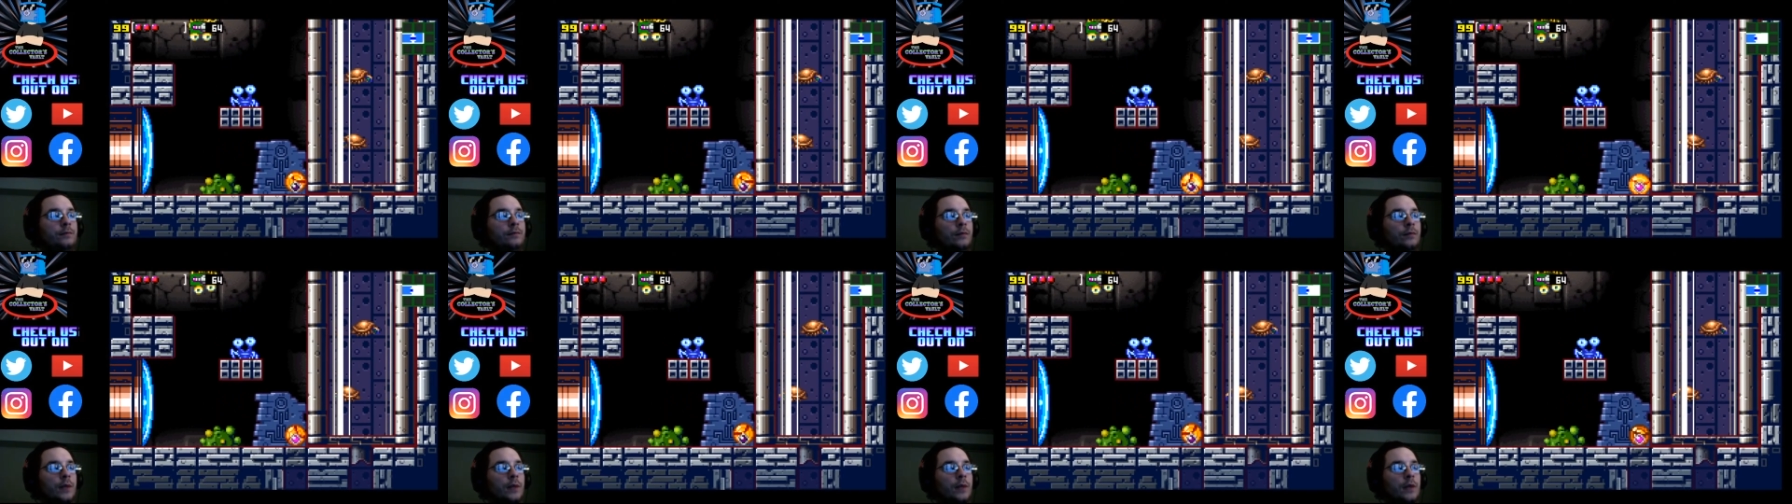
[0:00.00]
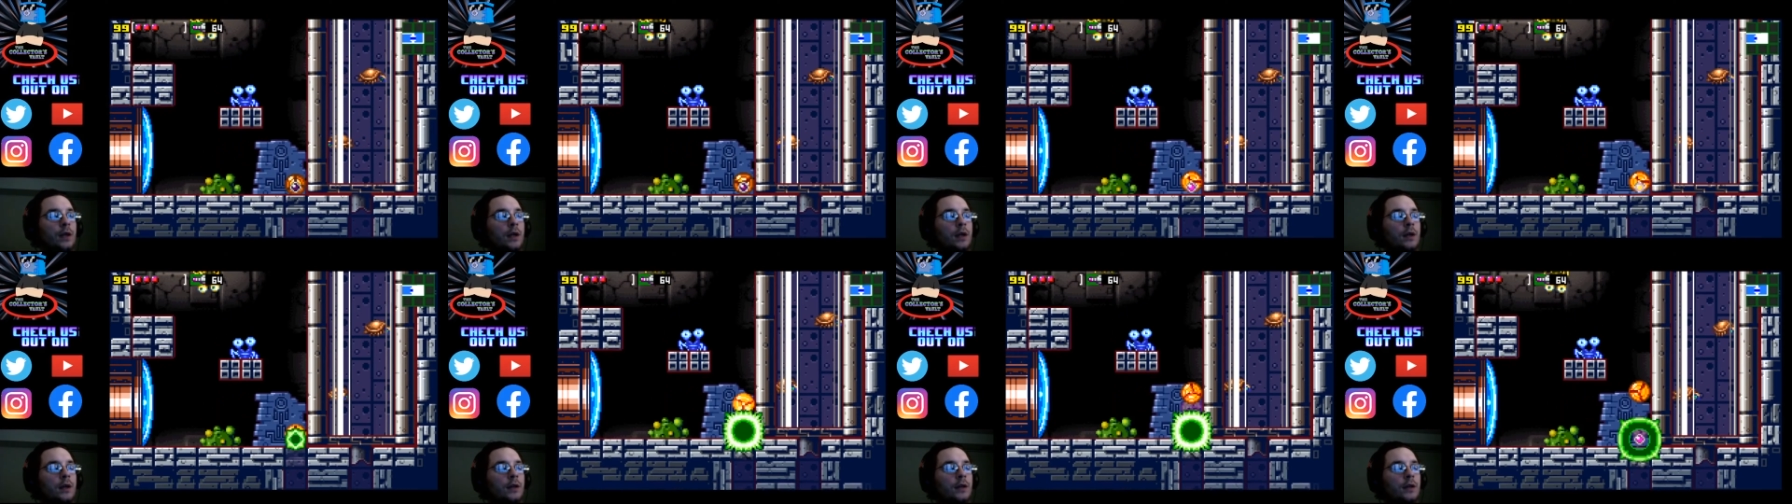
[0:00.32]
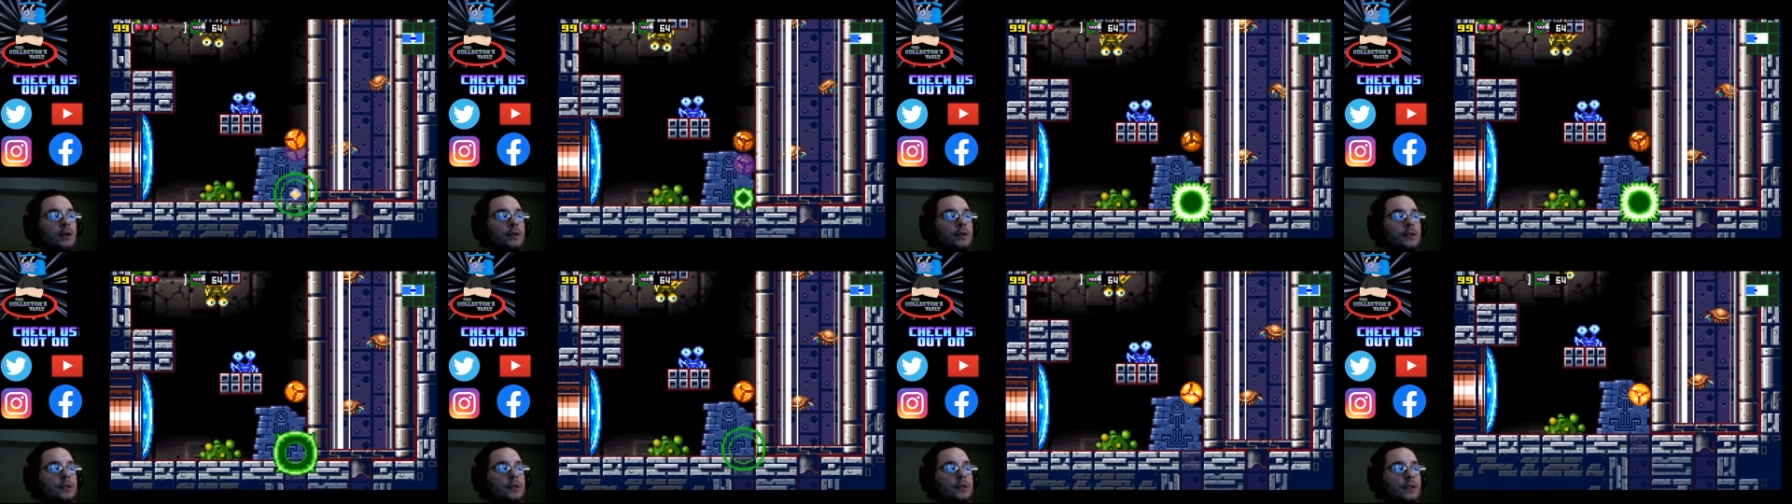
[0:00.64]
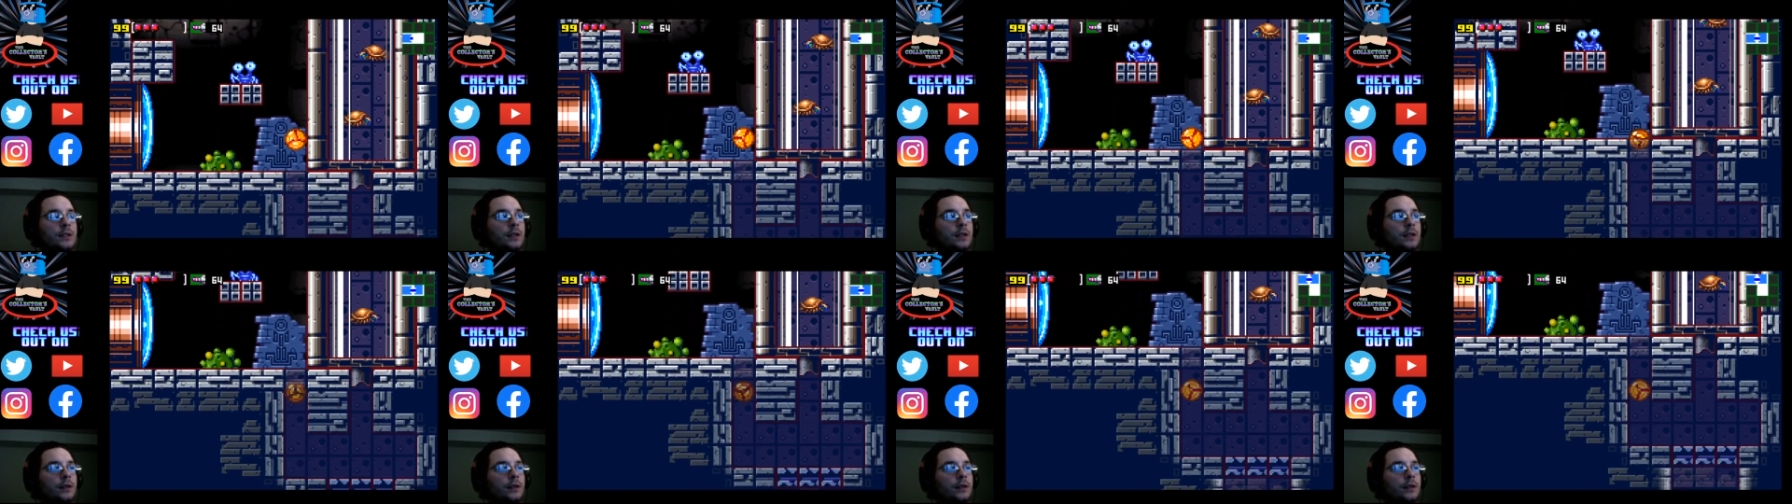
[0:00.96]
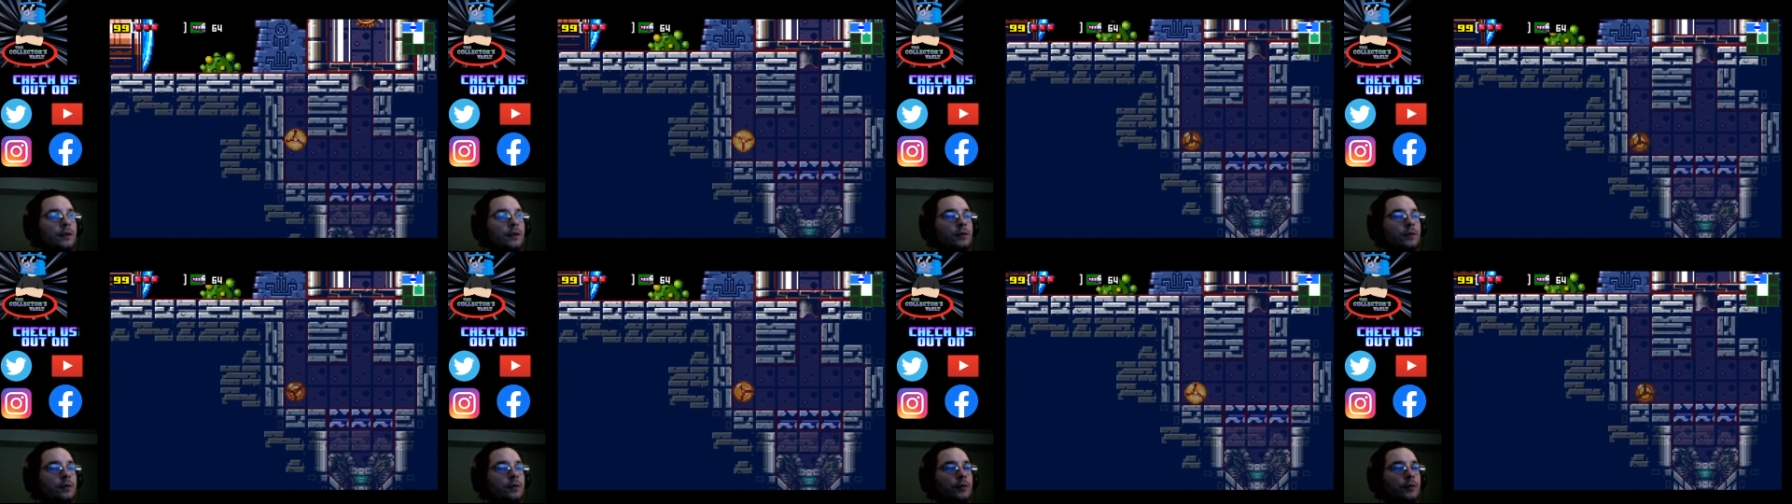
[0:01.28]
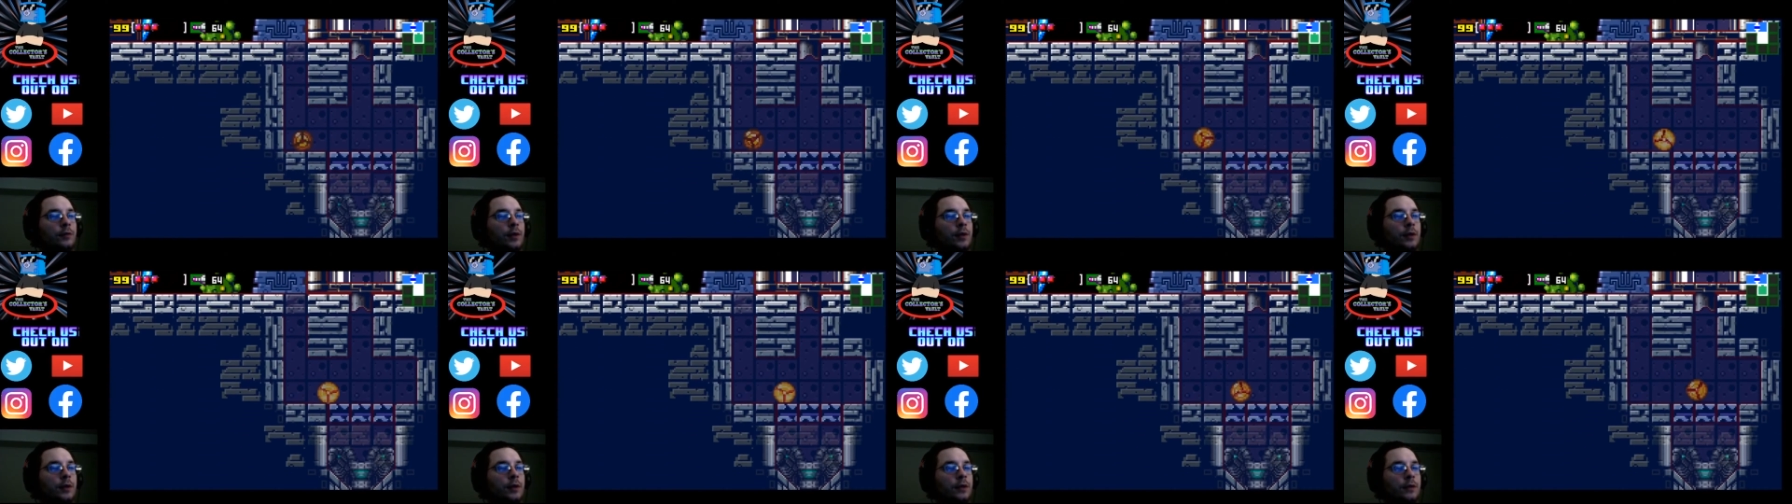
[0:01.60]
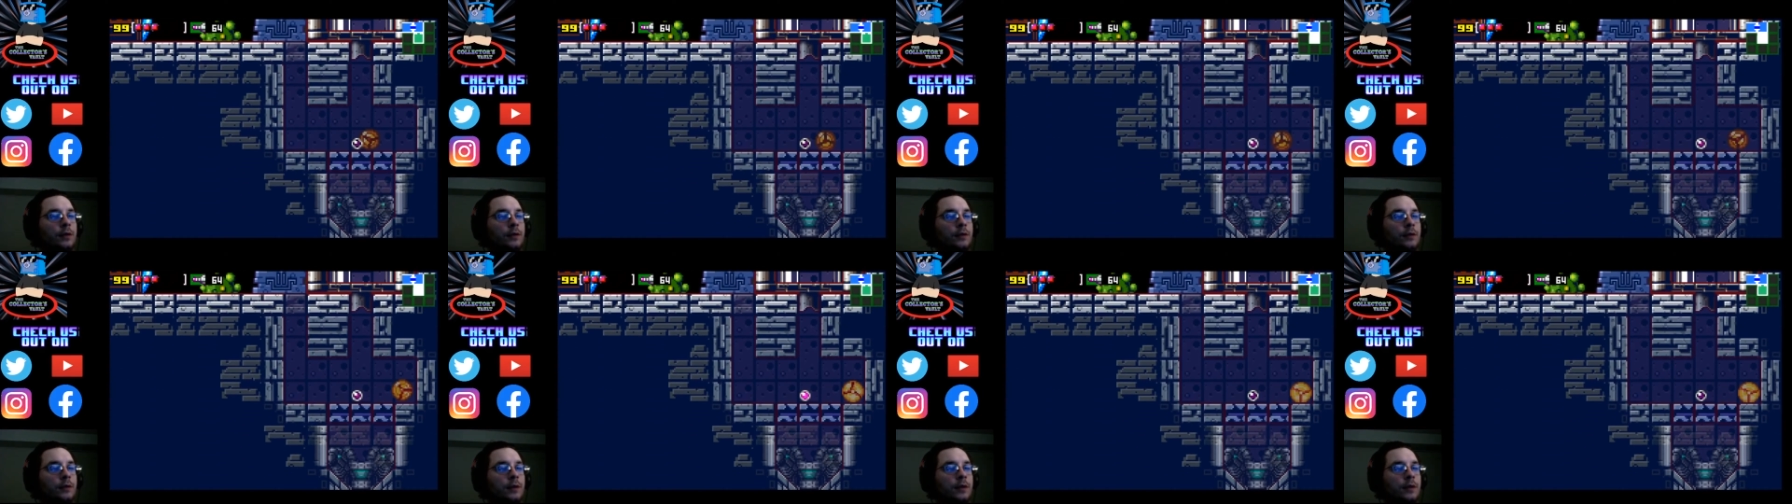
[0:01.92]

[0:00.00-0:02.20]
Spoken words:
Let's see. here.